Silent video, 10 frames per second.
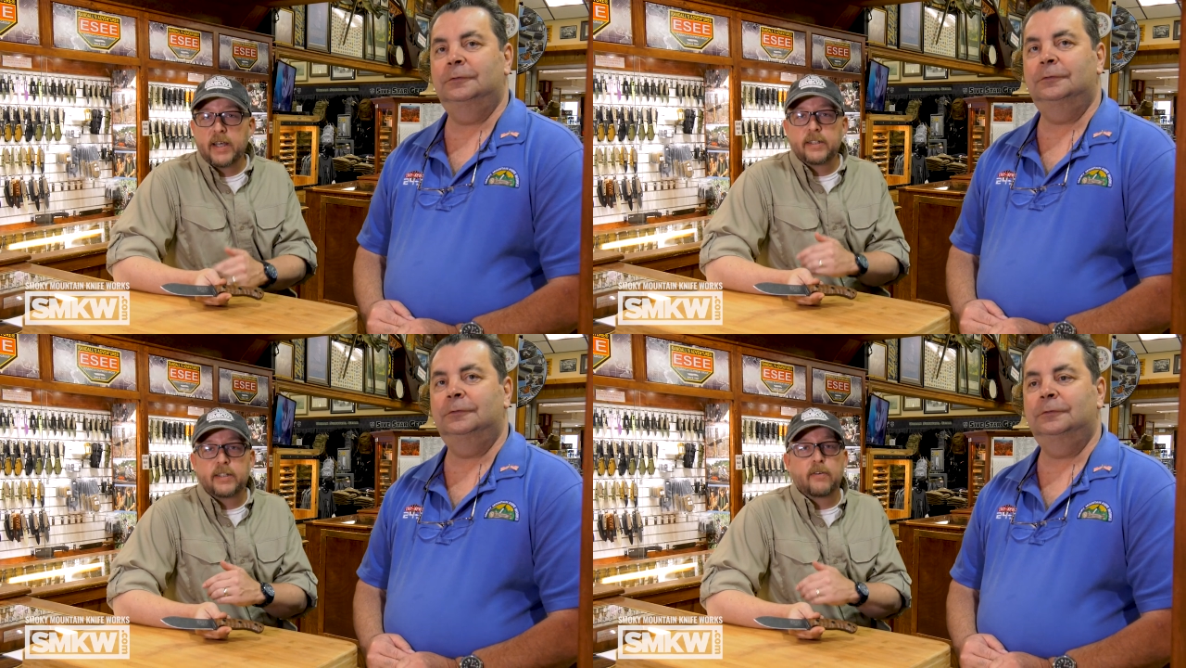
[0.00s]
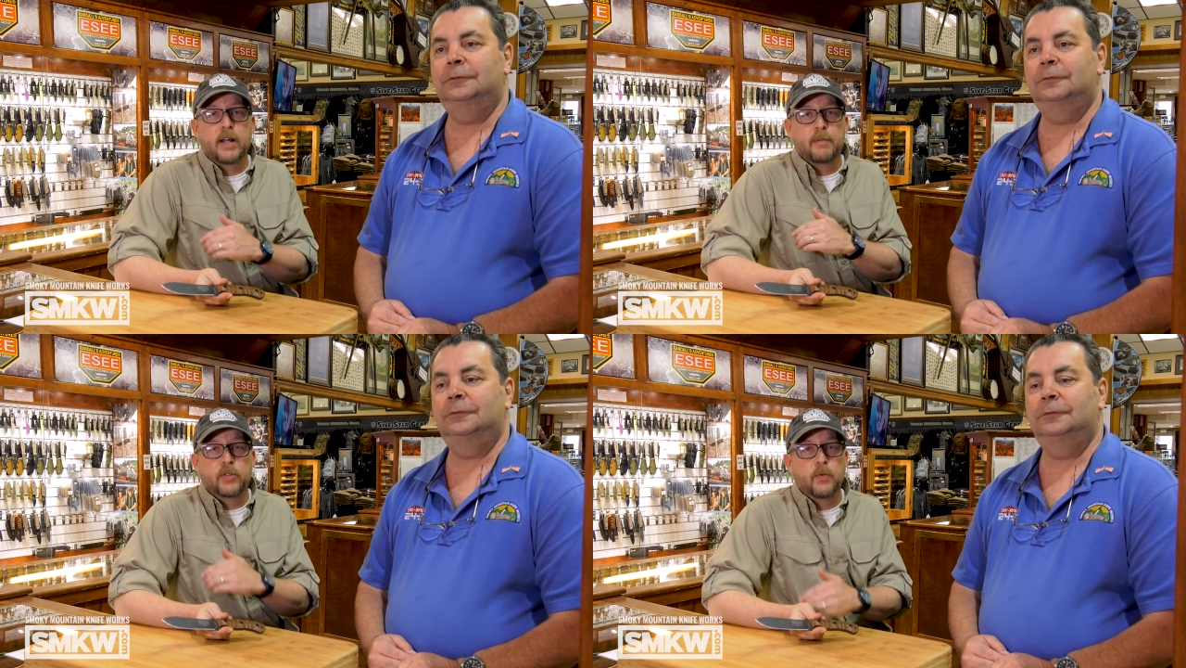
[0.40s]

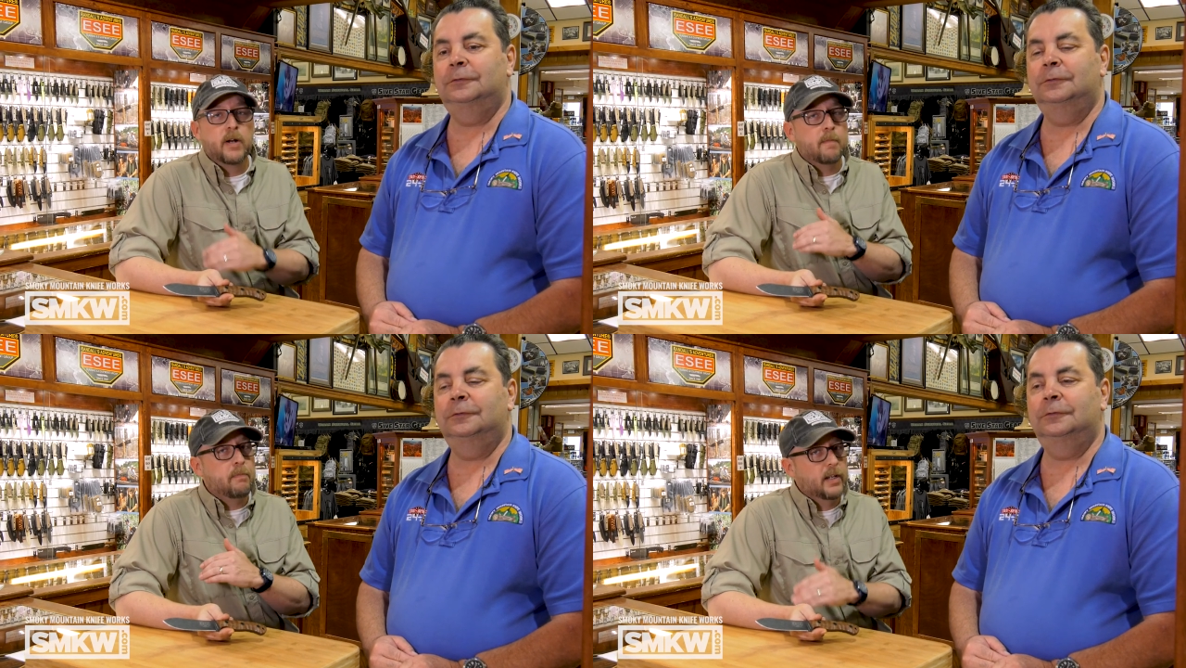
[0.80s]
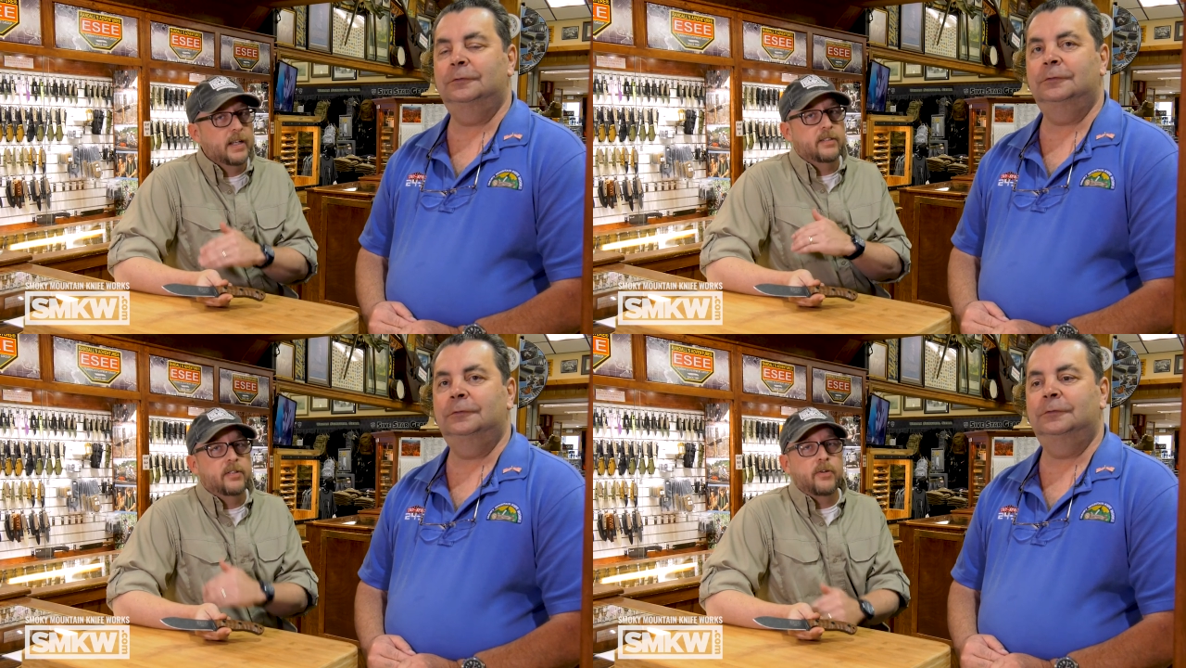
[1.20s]
Speaker 1: Instagram, and Twitter,
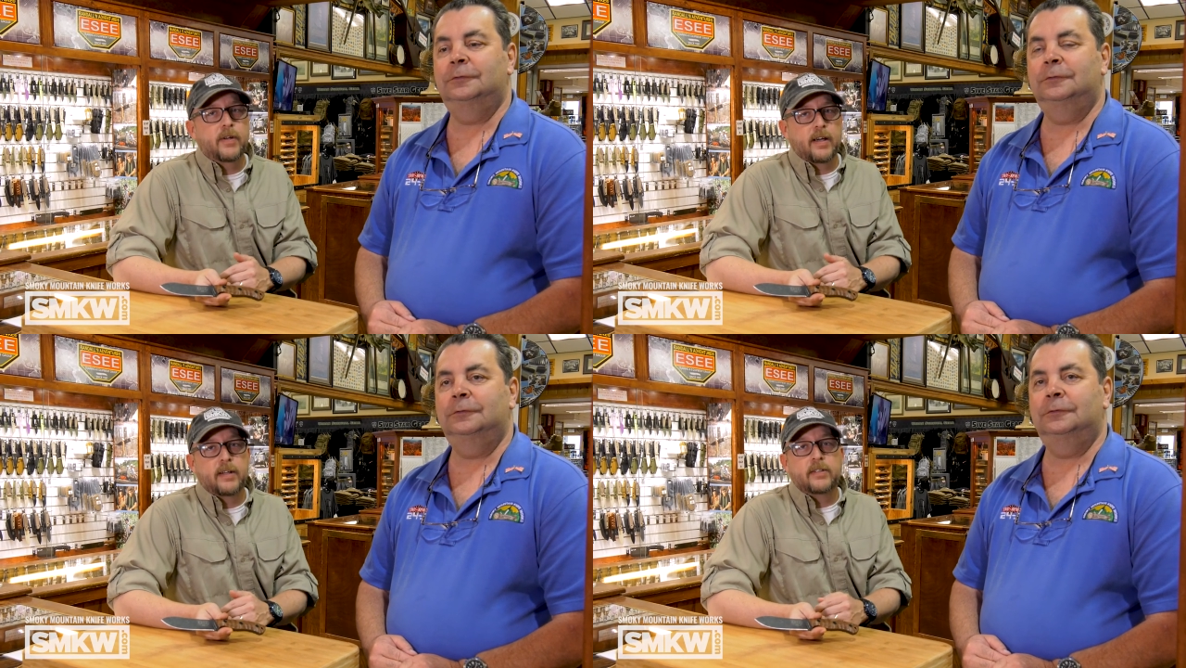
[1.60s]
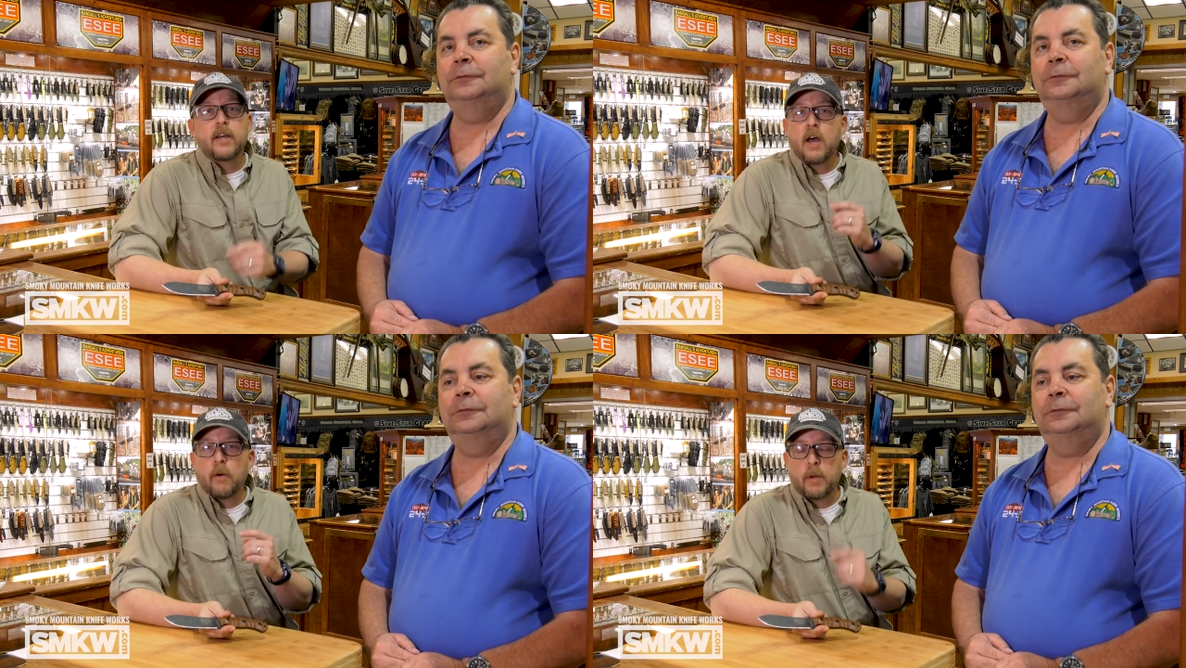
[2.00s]
please do, guys.
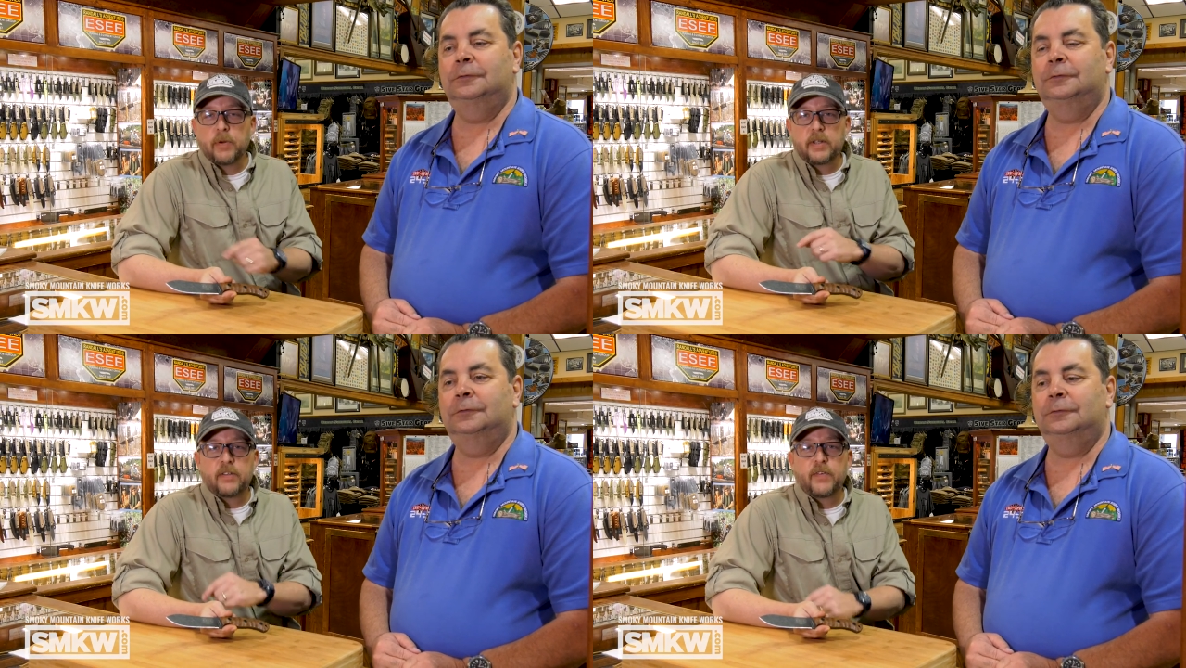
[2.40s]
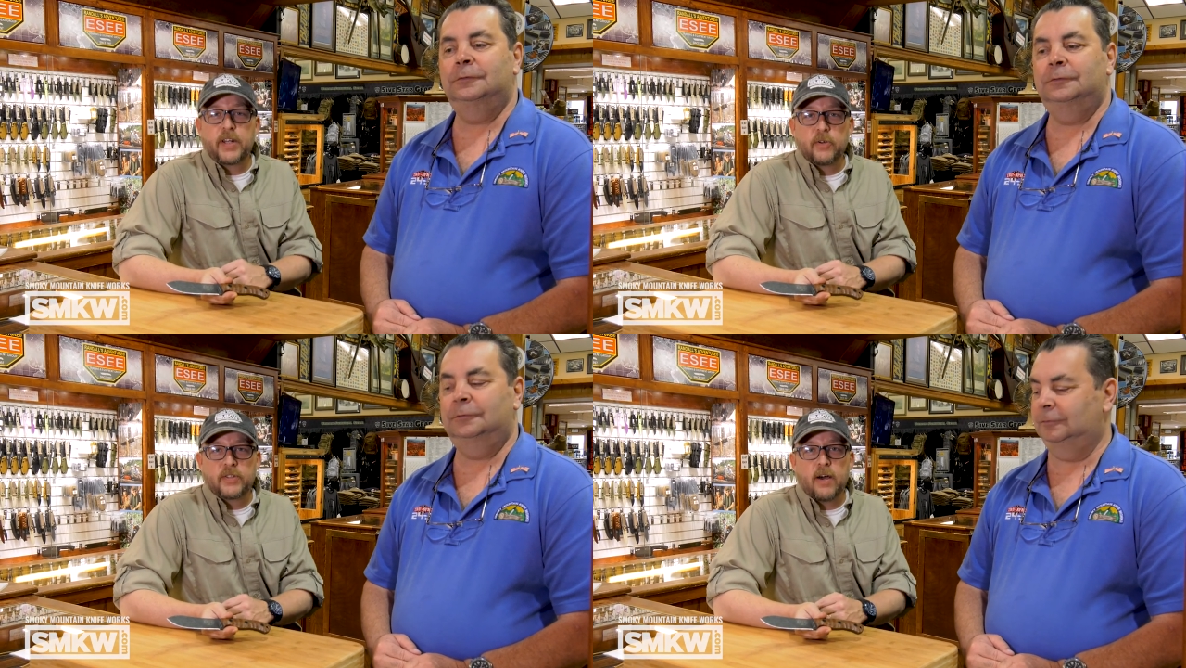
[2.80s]
We put these
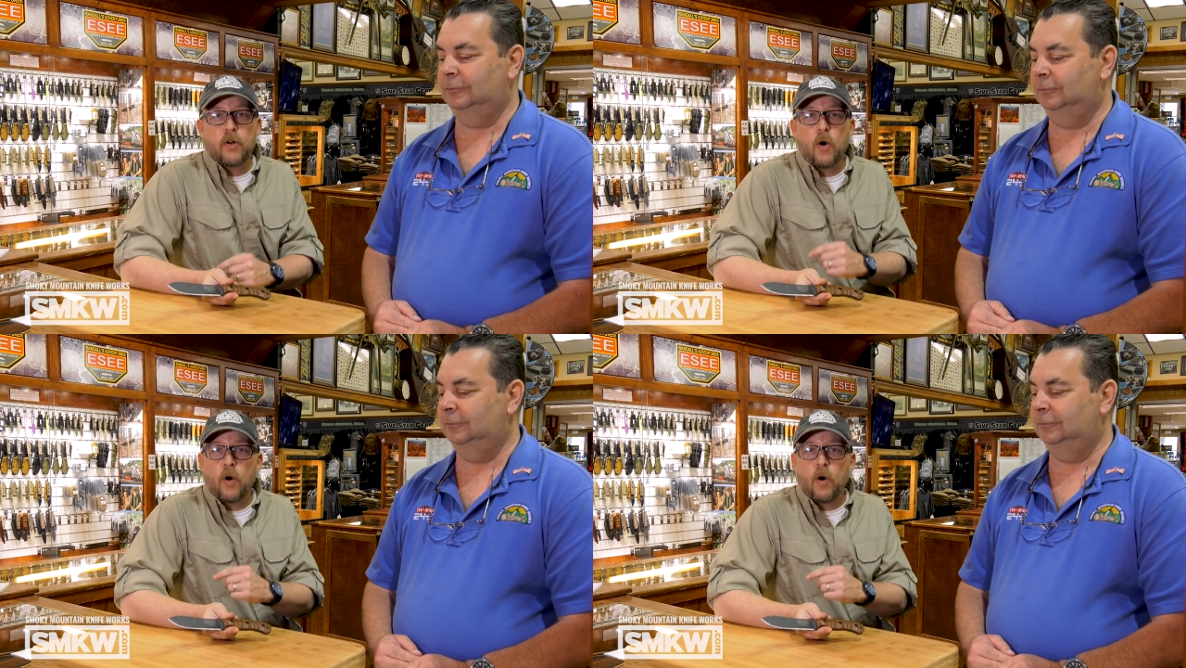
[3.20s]
videos out